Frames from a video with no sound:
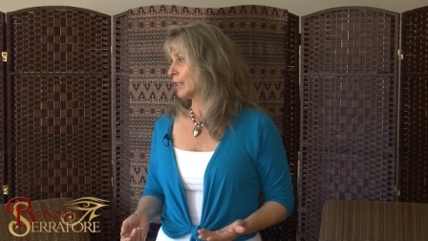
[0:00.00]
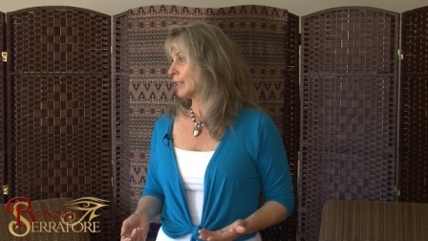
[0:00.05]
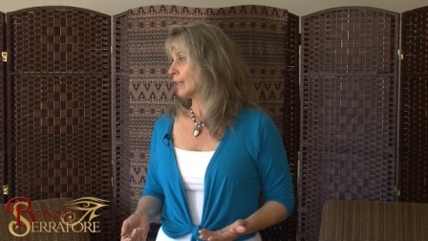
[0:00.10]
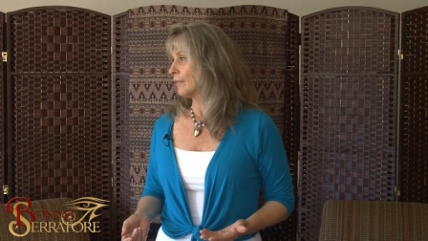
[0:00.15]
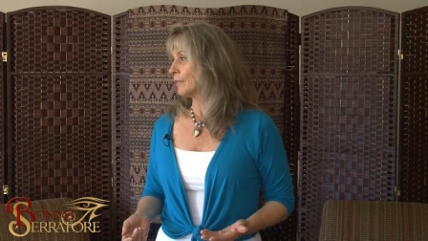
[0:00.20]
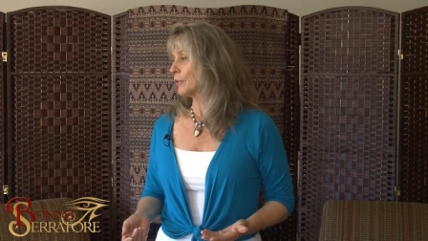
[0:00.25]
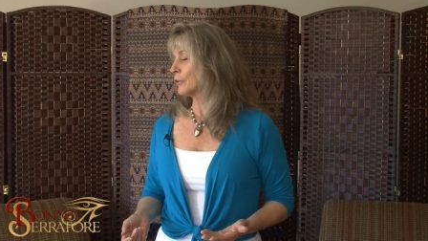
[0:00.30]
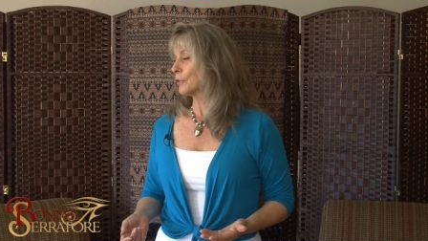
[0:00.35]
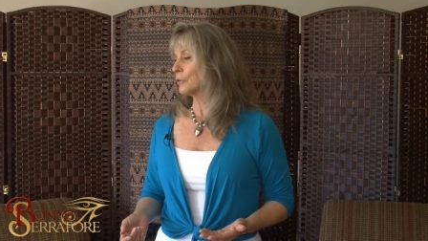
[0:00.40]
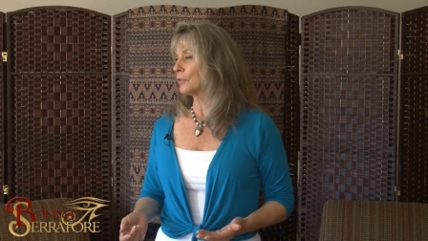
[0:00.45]

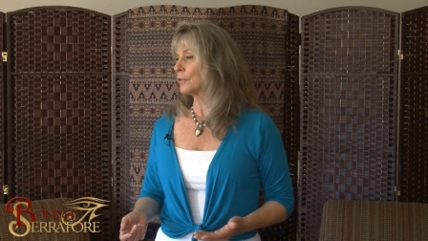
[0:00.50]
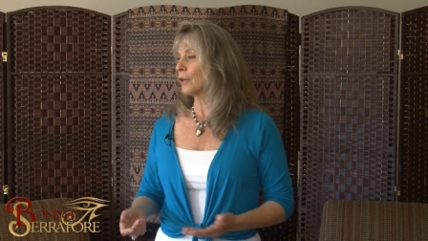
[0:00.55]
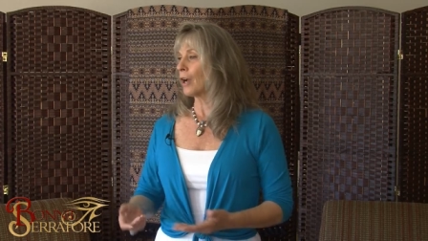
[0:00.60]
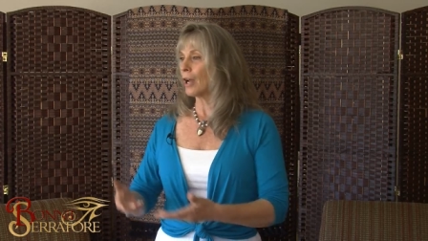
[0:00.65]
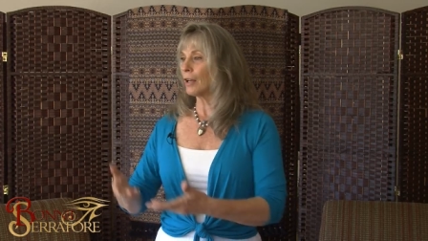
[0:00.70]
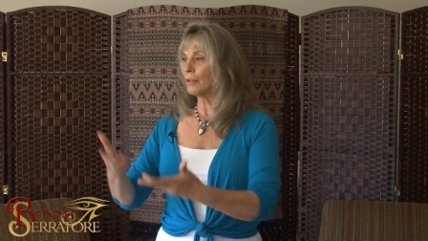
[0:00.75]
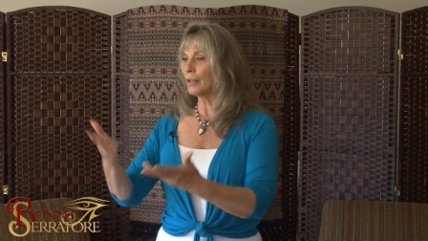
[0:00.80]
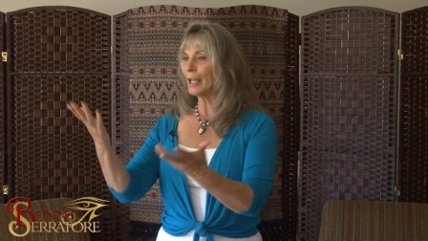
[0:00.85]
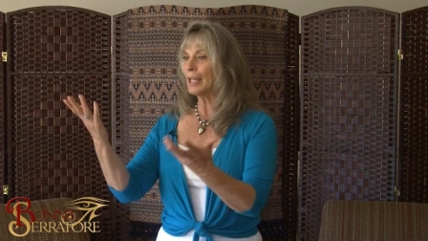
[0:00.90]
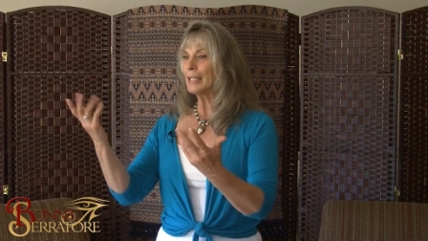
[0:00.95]
If you're
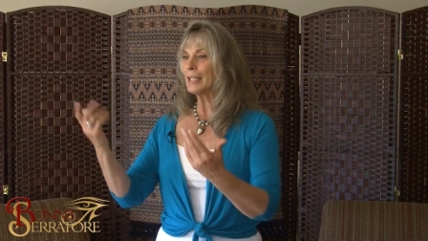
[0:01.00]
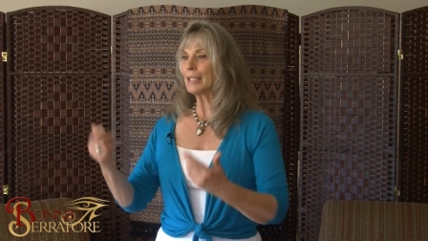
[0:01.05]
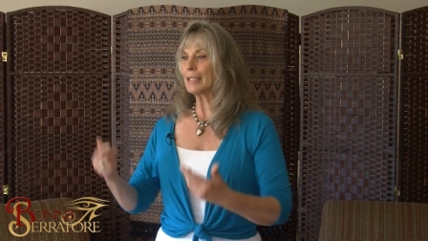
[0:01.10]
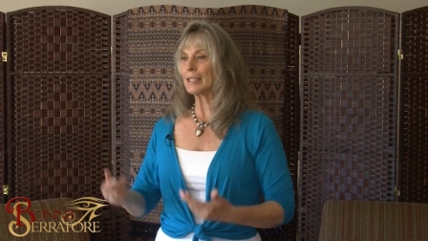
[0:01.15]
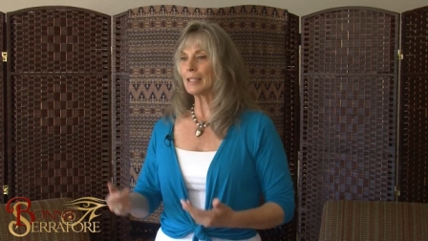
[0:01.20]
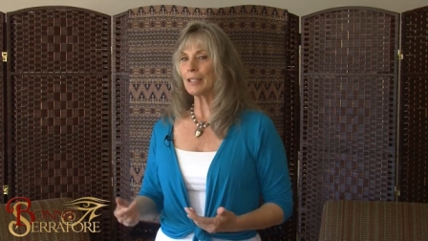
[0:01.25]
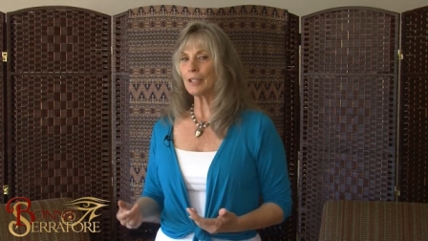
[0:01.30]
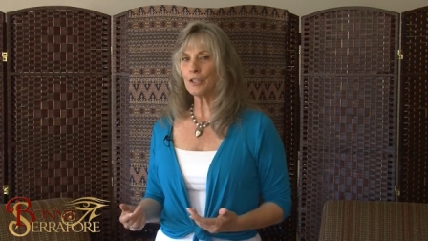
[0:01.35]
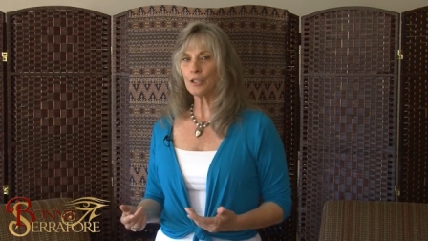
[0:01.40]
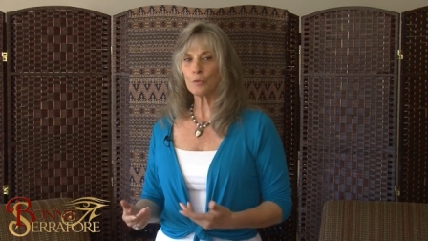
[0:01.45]
not liking
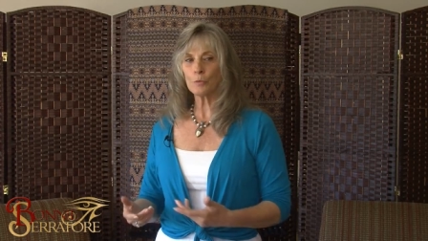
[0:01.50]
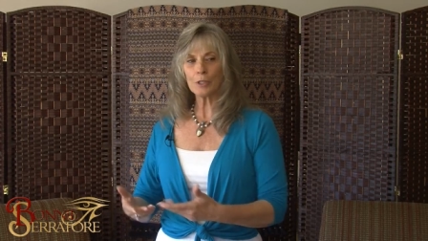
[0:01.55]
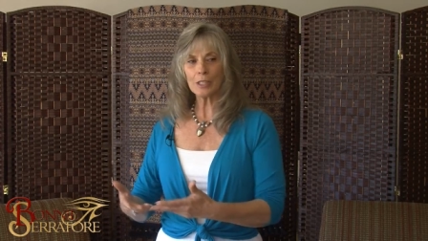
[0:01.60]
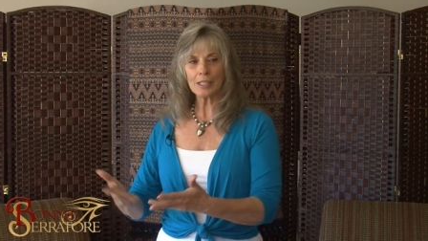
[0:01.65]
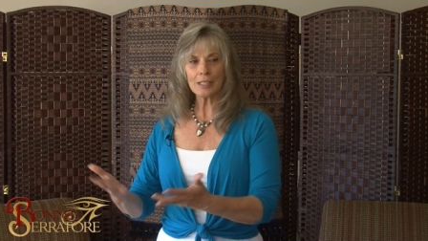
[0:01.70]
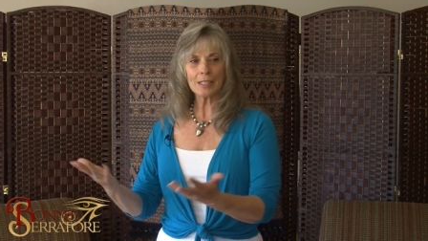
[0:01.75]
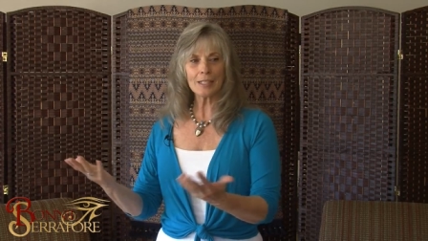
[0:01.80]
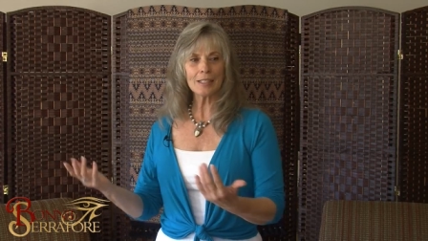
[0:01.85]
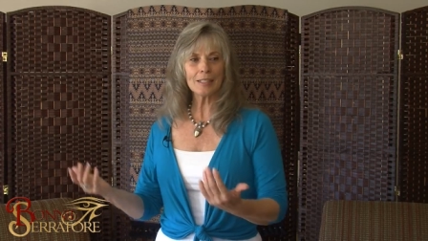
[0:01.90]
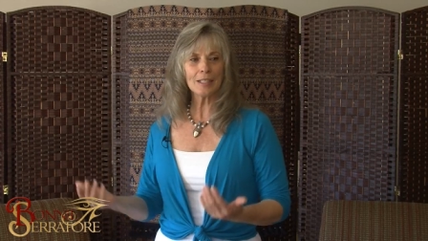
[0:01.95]
it, you're
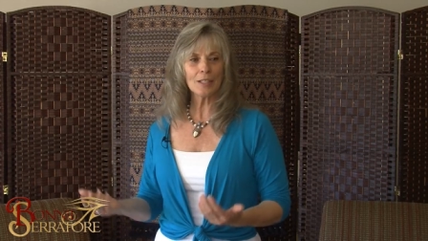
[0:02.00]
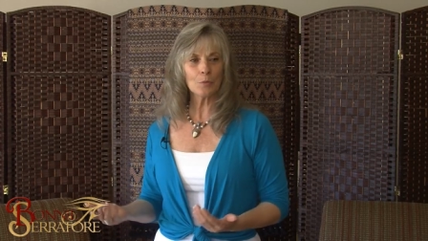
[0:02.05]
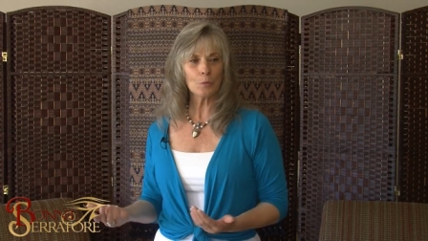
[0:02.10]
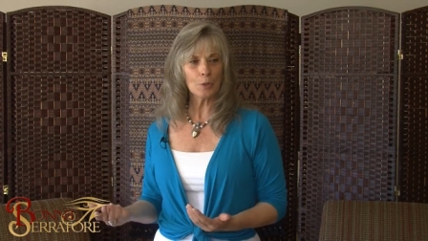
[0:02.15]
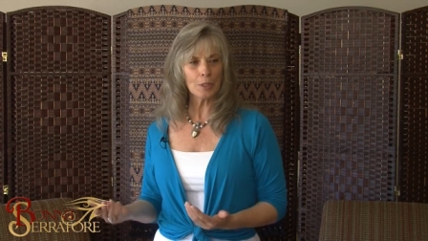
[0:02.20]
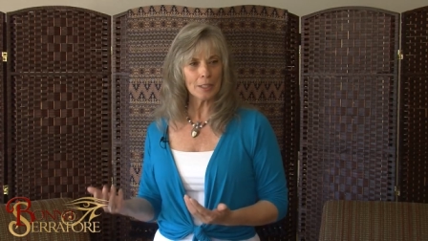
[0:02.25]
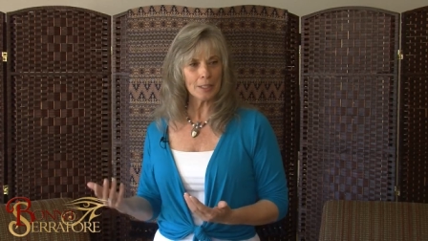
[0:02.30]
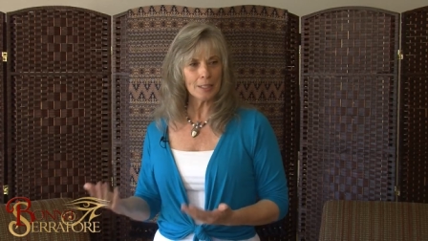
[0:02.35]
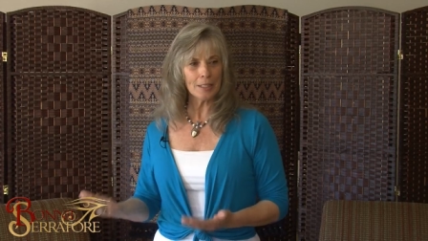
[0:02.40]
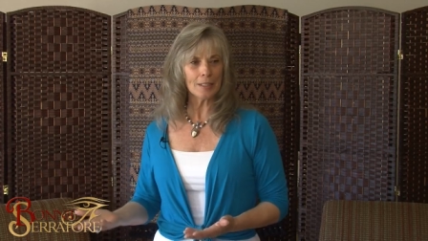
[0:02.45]
resisting
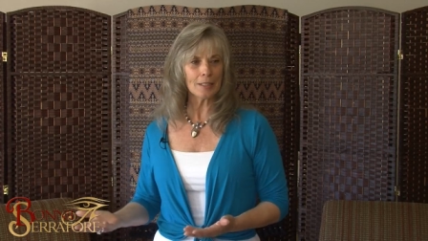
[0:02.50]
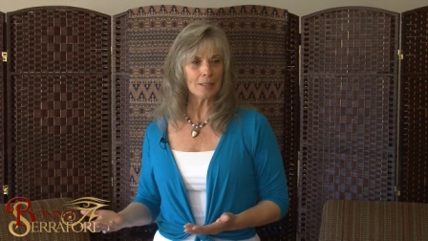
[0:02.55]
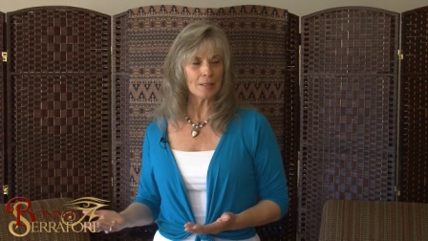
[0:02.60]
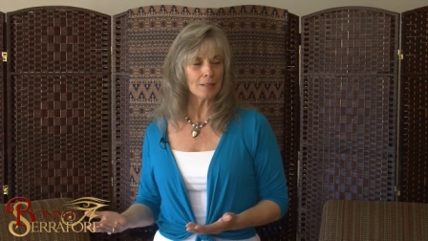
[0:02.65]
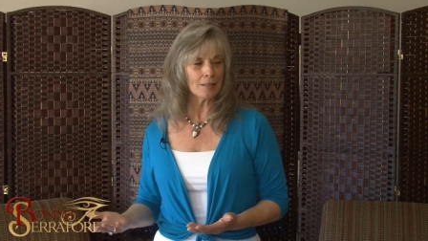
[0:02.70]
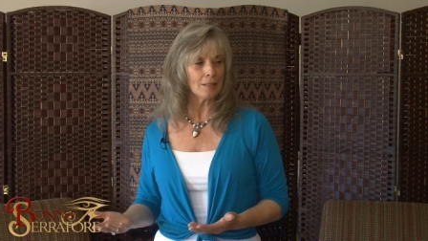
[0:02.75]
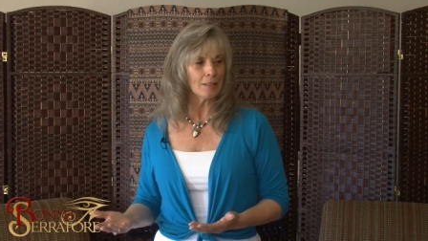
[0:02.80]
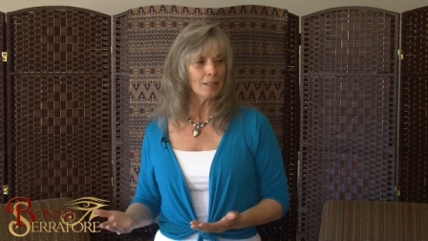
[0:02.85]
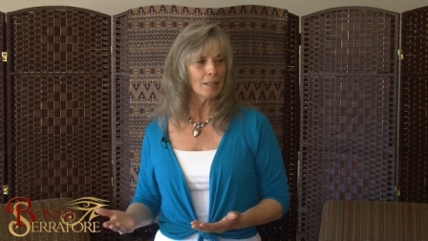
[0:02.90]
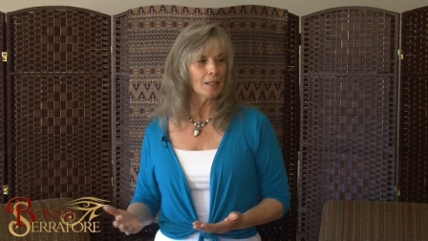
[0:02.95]
what
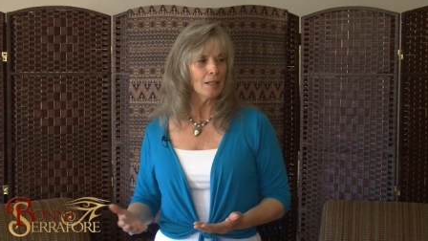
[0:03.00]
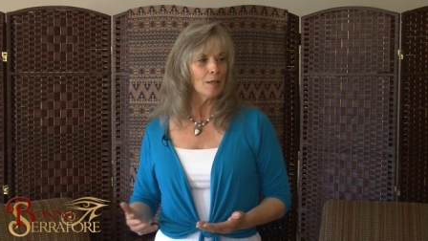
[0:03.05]
is,